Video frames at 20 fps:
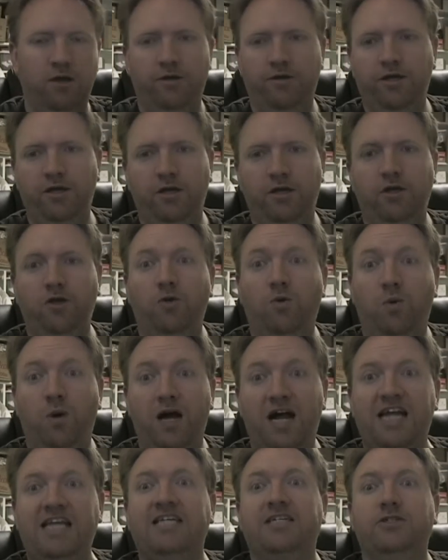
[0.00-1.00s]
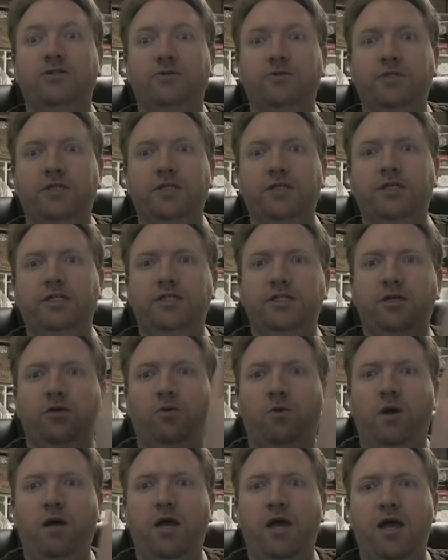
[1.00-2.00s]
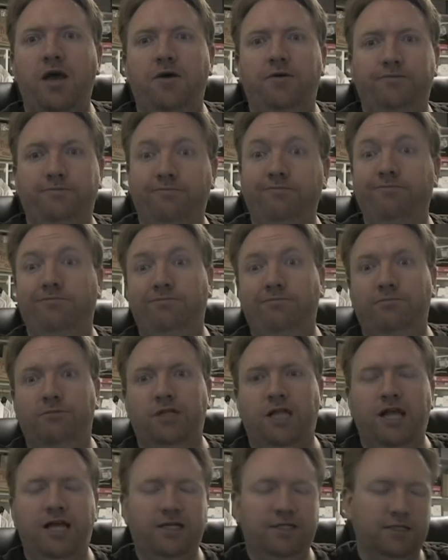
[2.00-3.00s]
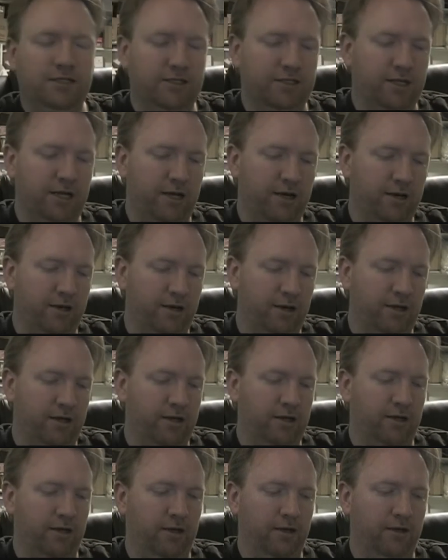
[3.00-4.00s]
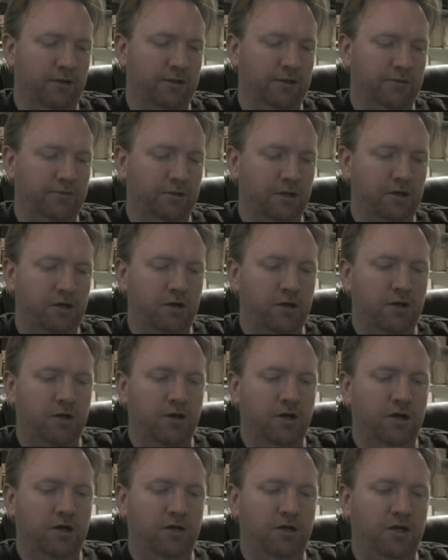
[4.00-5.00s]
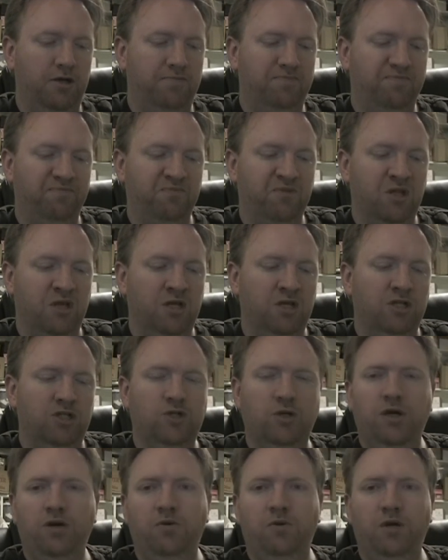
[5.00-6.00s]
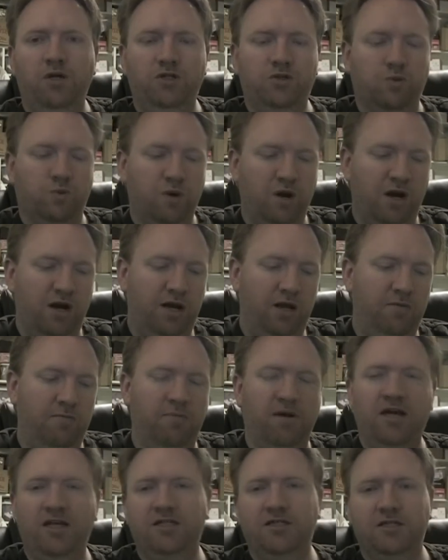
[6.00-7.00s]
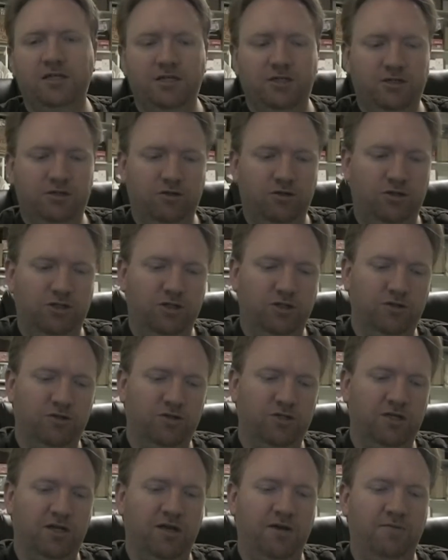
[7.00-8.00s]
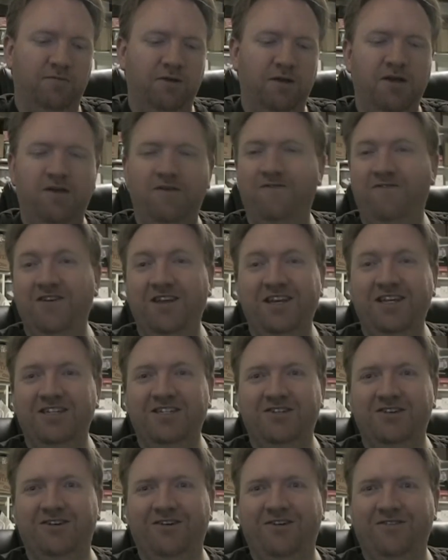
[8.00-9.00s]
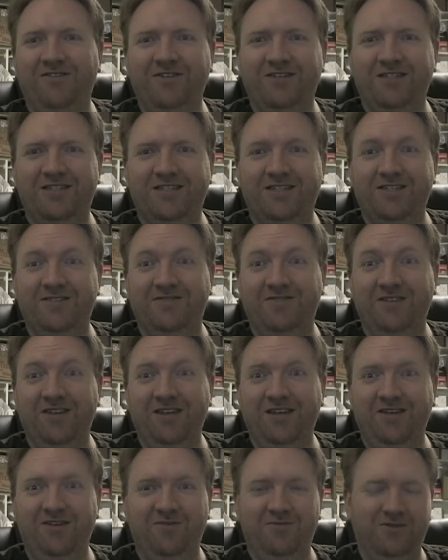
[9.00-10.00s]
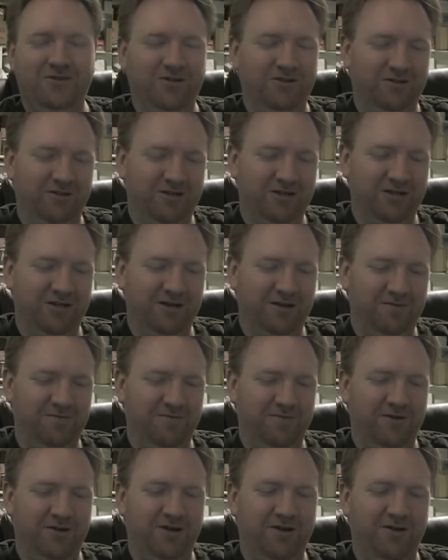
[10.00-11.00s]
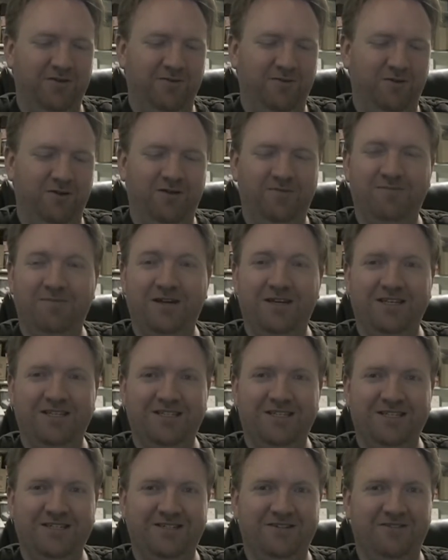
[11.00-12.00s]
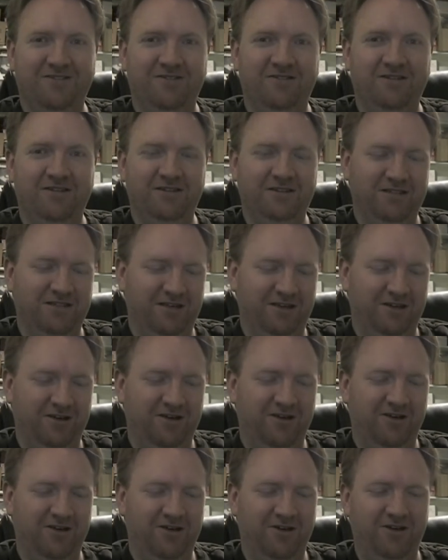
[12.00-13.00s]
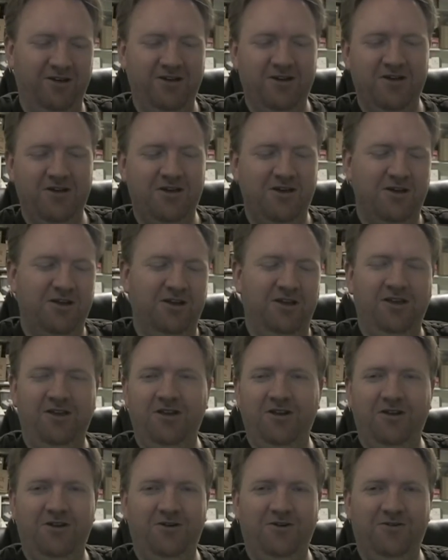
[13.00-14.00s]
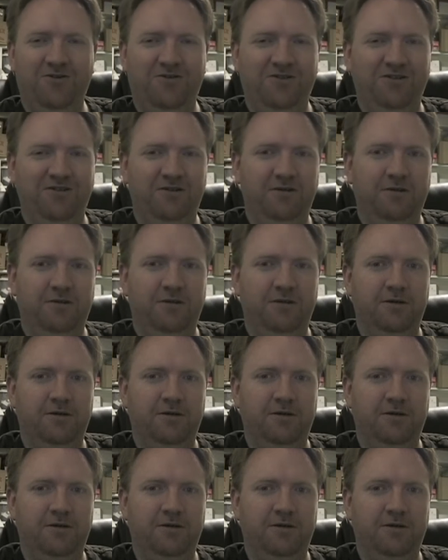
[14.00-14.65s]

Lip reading: And that, you know why? Because it was the easy way out. Classic Staten Island, I guess. So anyway, it's raining. Mike's sister shows up. Vinny's nervous because Vinny almost hooked up with Mike's sister, and he's like, oh, and